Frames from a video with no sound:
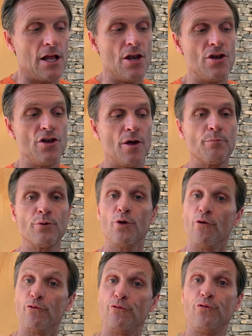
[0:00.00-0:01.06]

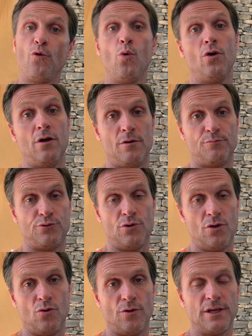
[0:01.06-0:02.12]
Number 4,
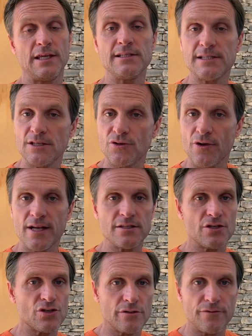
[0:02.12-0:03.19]
Pro. Easy
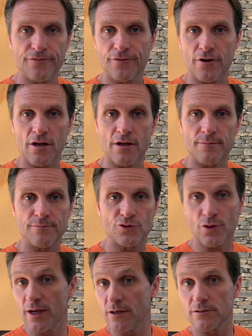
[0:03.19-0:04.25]
transition from
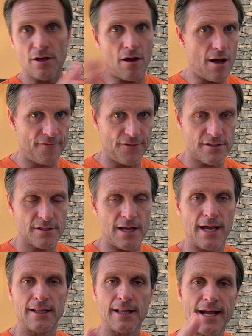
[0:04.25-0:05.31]
trail to office.
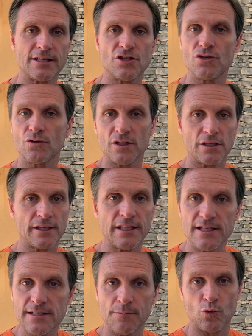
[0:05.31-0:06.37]
I like that you can clean
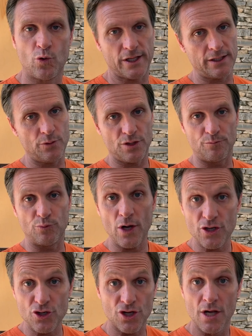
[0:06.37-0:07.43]
these up quickly with a
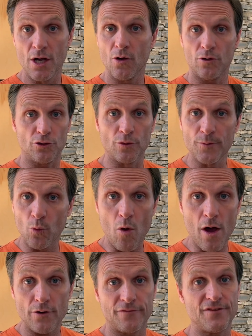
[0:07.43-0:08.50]
brush, a little bit of
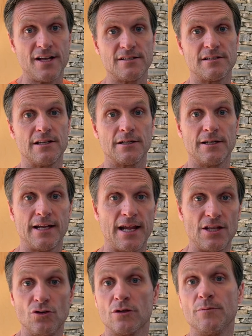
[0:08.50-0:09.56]
water if necessary,
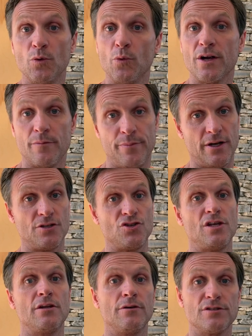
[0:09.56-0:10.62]
and you could be wearing a pair of
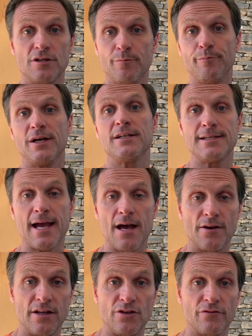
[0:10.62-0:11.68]
chinos and a button
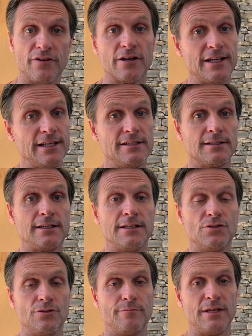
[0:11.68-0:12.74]
down, and you're very easily
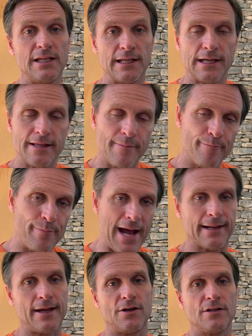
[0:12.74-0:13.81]
into a meeting and then
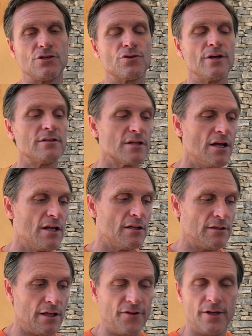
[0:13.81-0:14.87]
back out on the trails.
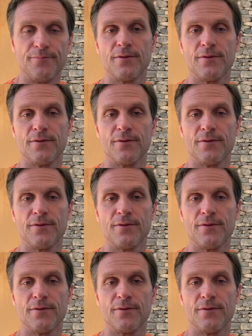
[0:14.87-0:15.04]
Love it.